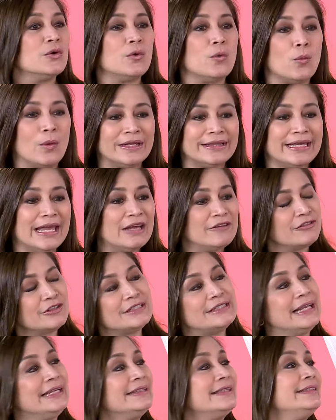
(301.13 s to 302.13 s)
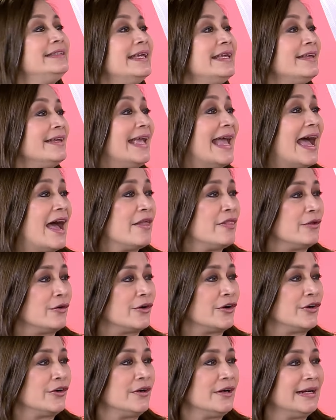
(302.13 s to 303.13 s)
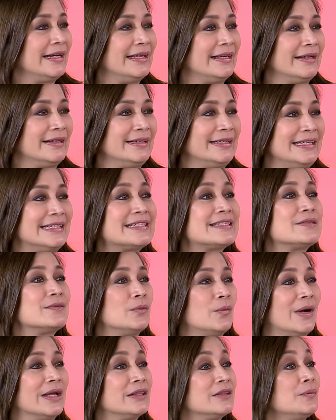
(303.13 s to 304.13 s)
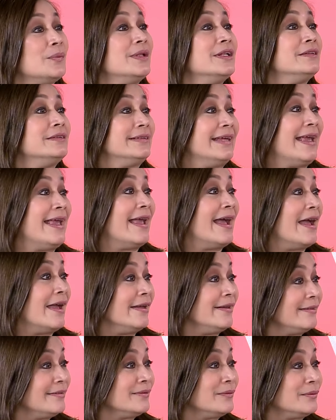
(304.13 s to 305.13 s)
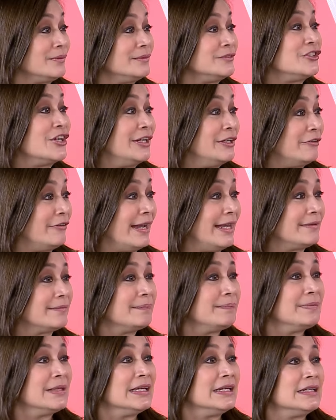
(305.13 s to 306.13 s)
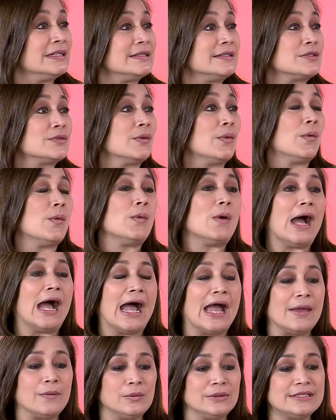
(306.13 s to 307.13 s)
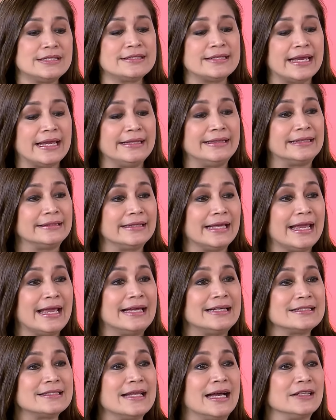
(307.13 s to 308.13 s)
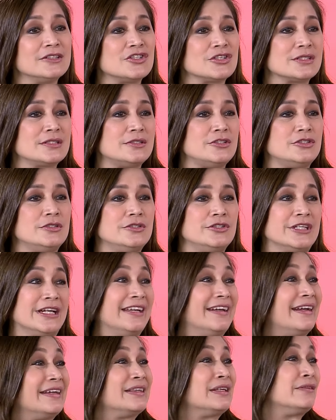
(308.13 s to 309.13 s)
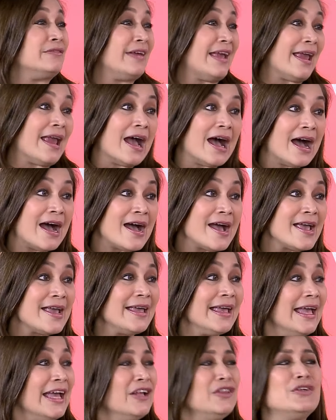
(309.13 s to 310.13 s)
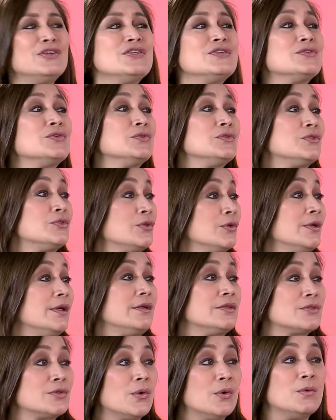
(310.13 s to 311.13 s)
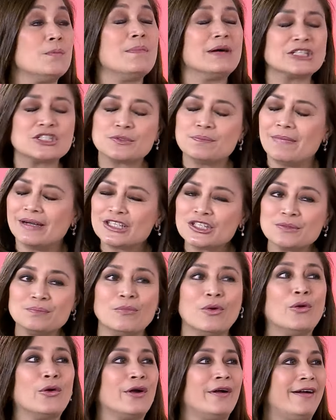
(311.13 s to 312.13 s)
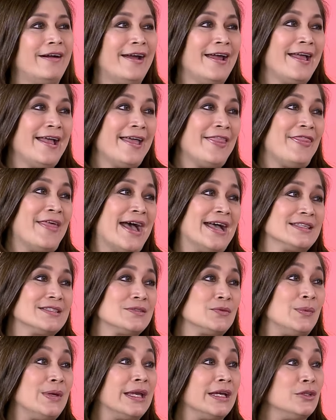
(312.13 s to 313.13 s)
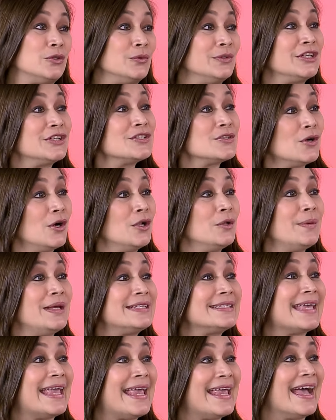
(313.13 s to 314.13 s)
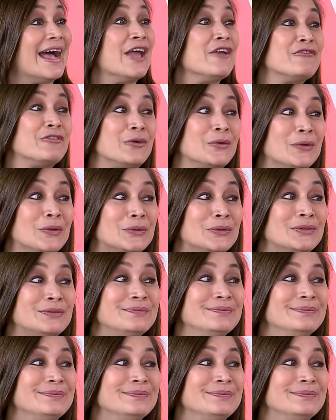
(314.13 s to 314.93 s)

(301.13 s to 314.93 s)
whatever data they gather is what will AI generate. Right. So I would say that AI is not just generative AI. There's so much more mm-hmm. that we can do. There's always AI for good.